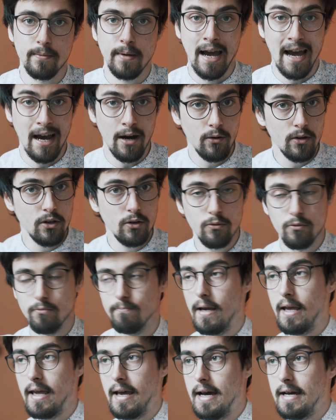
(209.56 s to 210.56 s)
How, you
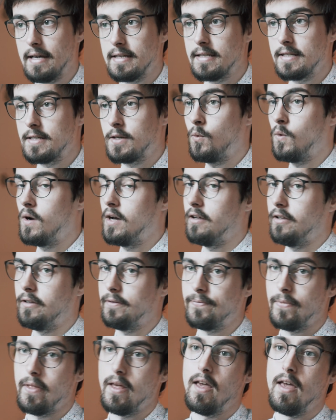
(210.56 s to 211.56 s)
may ask?
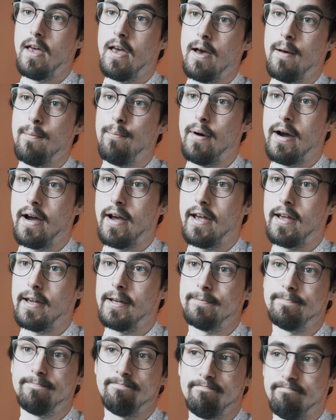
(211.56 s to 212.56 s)
Well,
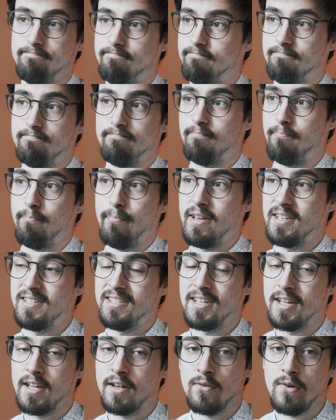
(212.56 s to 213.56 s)
by
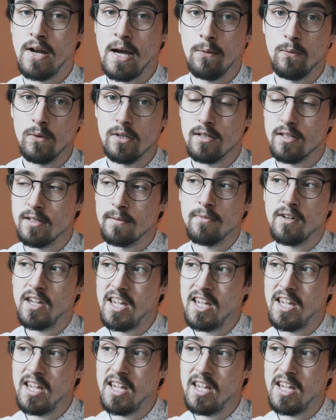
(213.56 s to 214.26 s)
messing around with some